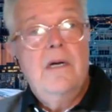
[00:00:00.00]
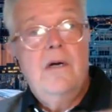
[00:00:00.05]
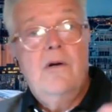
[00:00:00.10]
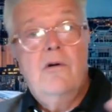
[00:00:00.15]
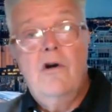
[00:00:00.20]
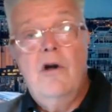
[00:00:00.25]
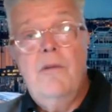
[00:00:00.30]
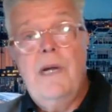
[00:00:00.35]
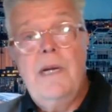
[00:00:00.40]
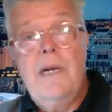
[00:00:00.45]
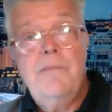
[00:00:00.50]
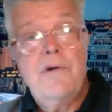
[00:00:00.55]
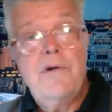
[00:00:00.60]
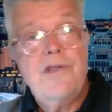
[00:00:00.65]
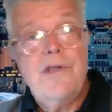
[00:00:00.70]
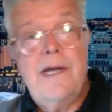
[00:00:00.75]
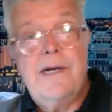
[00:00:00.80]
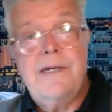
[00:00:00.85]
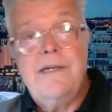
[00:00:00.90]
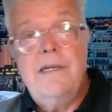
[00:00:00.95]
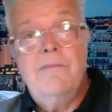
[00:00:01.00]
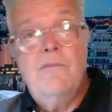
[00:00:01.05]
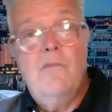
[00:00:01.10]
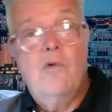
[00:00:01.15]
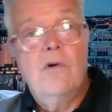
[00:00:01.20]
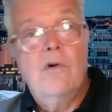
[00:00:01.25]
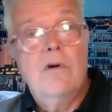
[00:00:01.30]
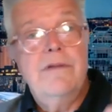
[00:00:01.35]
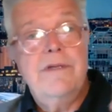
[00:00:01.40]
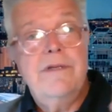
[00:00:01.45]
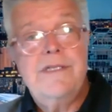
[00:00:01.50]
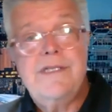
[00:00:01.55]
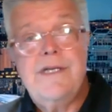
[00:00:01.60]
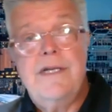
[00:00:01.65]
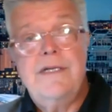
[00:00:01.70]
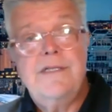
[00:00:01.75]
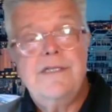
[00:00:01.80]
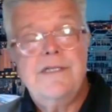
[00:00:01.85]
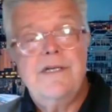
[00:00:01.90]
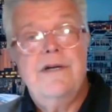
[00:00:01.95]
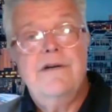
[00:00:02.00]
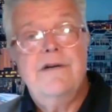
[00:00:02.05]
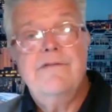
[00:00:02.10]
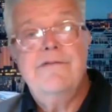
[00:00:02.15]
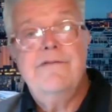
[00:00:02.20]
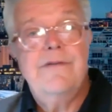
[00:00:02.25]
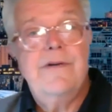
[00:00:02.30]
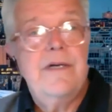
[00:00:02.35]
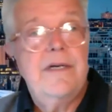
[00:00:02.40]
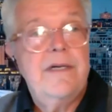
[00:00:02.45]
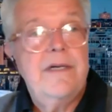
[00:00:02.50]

or am I projecting more the sense of